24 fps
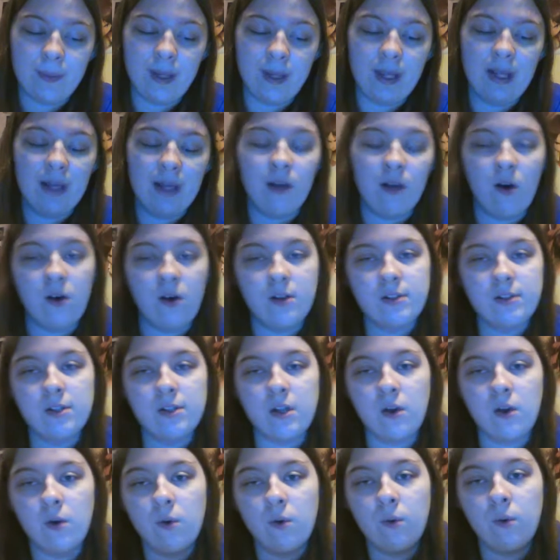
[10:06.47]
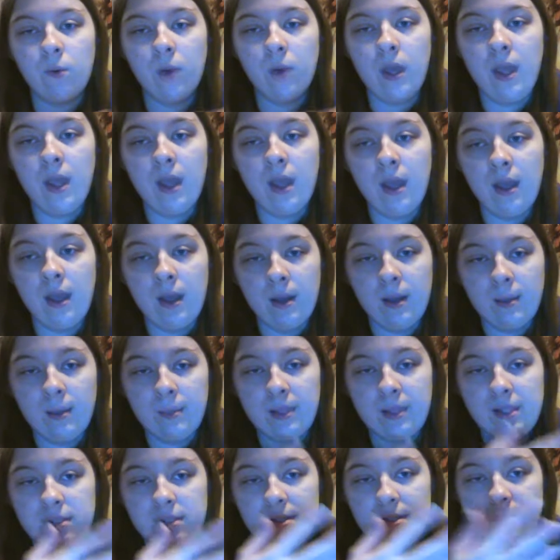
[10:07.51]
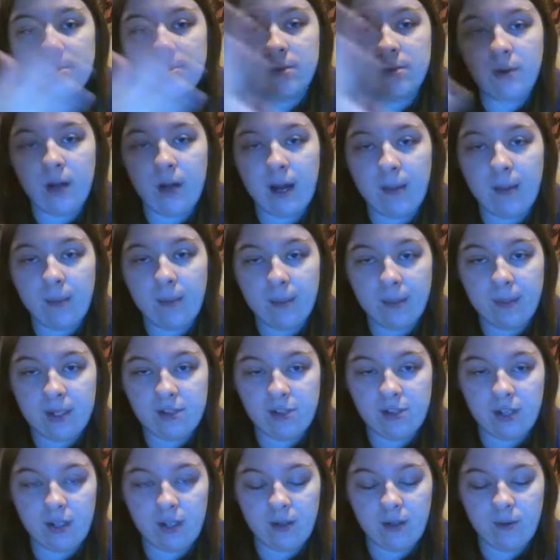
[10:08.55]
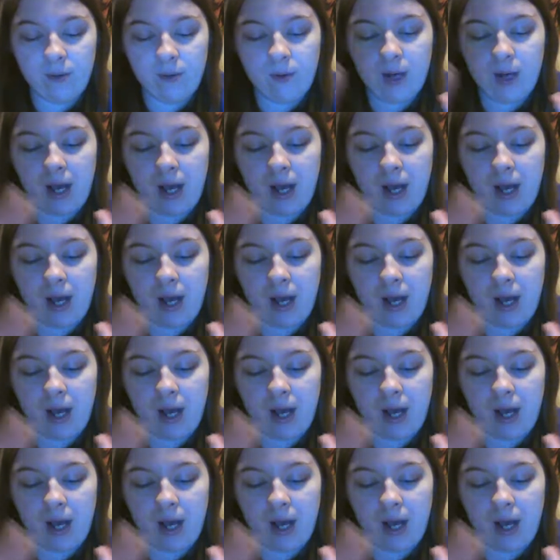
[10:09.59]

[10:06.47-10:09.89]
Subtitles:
and also please subscribe to my channel.